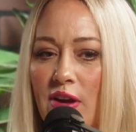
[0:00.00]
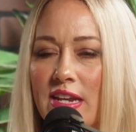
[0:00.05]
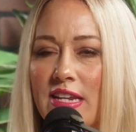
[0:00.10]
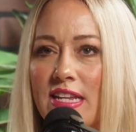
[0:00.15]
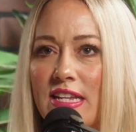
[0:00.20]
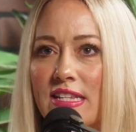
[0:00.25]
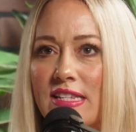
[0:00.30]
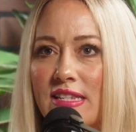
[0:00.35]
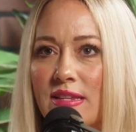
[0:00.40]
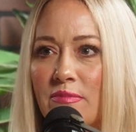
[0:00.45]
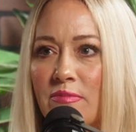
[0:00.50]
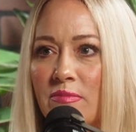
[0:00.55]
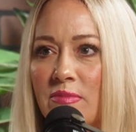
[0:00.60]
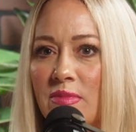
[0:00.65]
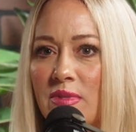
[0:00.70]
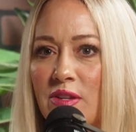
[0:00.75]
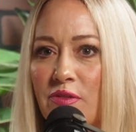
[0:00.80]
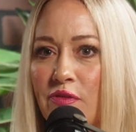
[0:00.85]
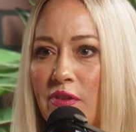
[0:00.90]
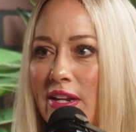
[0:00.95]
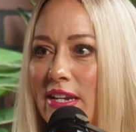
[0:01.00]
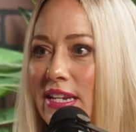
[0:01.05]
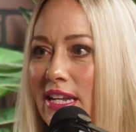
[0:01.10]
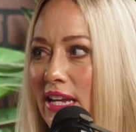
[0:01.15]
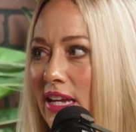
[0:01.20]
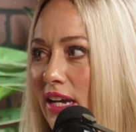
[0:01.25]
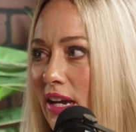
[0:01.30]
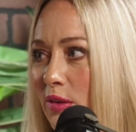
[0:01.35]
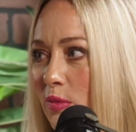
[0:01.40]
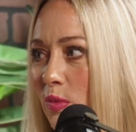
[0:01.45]
I need some
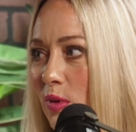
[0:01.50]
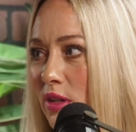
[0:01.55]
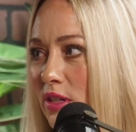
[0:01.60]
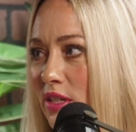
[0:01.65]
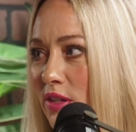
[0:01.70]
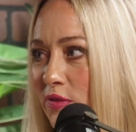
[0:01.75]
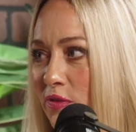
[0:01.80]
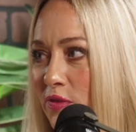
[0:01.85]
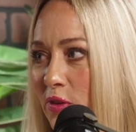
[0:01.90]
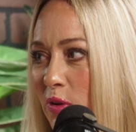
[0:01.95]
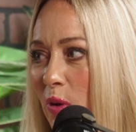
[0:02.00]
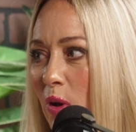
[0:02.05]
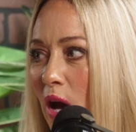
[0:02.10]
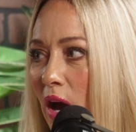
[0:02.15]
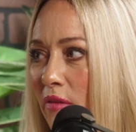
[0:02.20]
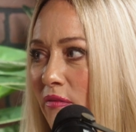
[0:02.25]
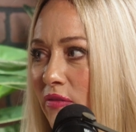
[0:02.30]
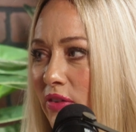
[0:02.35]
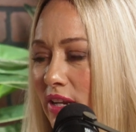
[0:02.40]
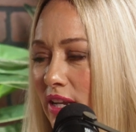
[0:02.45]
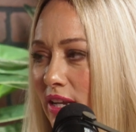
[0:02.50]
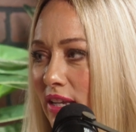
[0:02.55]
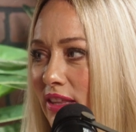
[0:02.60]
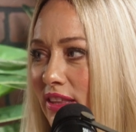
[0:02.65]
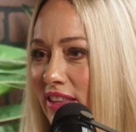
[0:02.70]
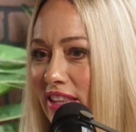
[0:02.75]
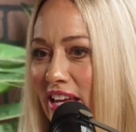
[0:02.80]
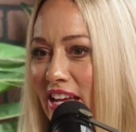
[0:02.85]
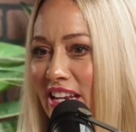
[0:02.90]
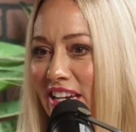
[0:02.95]
defending, I want to feel
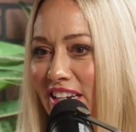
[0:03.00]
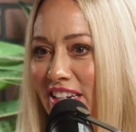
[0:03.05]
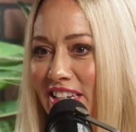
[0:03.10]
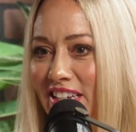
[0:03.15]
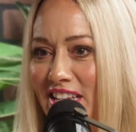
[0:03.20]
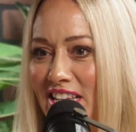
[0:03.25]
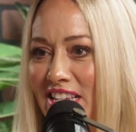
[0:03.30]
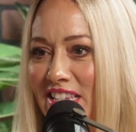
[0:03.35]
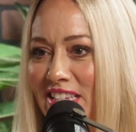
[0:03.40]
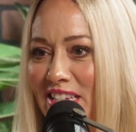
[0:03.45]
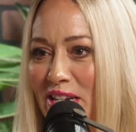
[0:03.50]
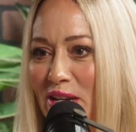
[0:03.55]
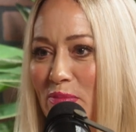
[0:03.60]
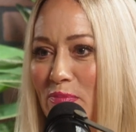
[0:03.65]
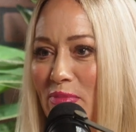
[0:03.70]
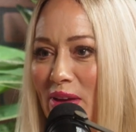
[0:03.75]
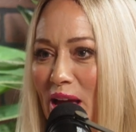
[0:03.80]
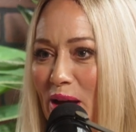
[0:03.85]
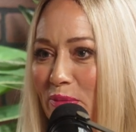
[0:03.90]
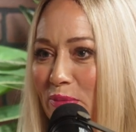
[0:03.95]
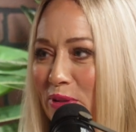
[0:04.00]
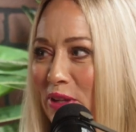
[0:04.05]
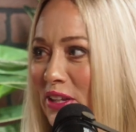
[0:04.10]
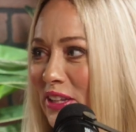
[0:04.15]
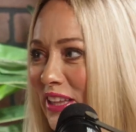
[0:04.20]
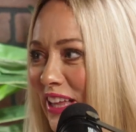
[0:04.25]
confident that he's going to be able to